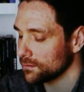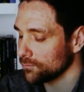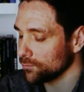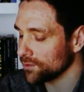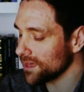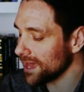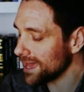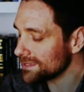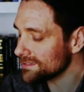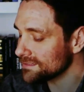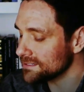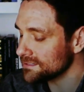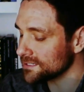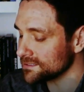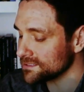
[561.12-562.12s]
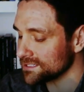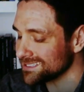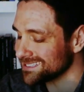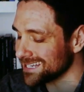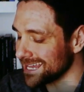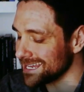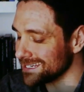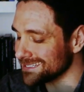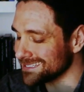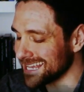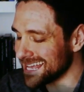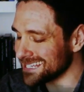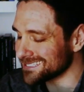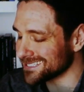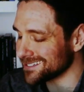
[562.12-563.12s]
With her hands in such a state,
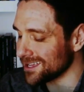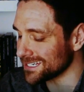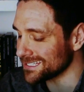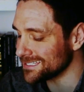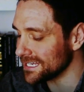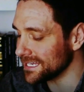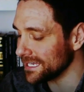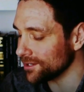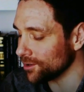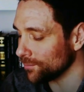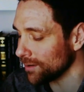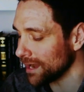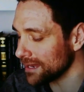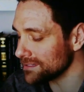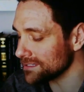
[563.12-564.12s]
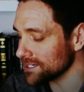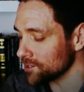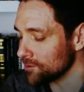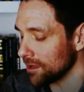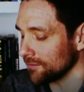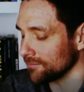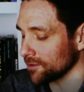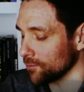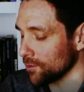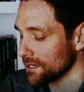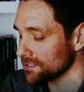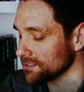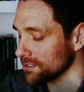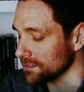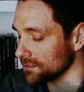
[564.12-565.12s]
tasks like digging or planting are out of the
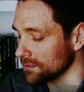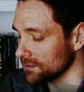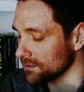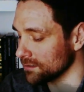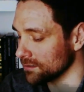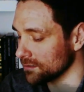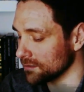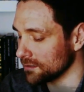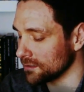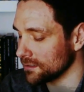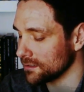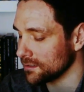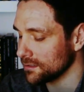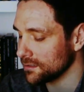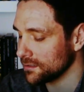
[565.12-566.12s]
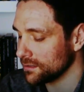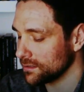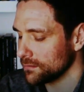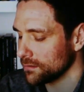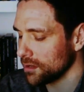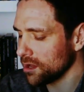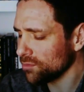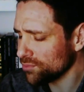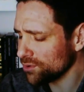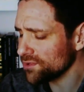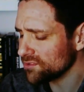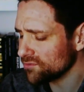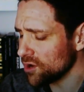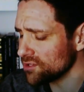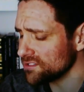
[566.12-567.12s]
question. "I'll prune
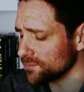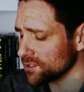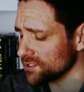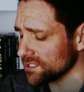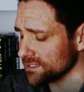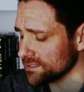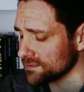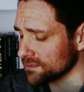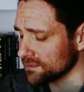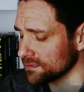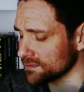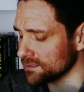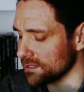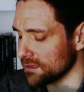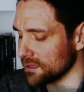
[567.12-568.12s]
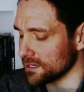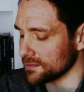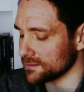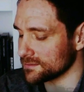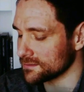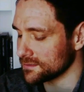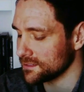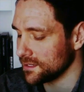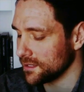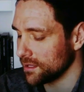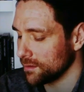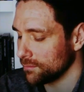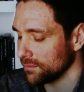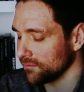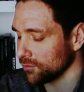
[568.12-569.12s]
the rose bushes," she thinks,
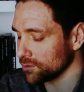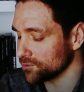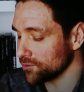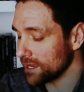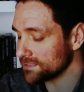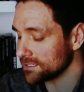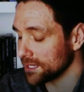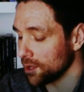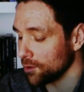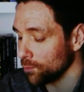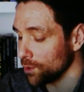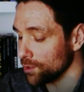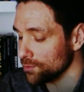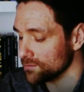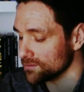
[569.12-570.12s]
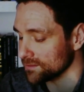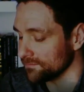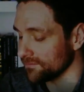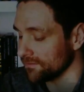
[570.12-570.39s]
before dressing her wounds and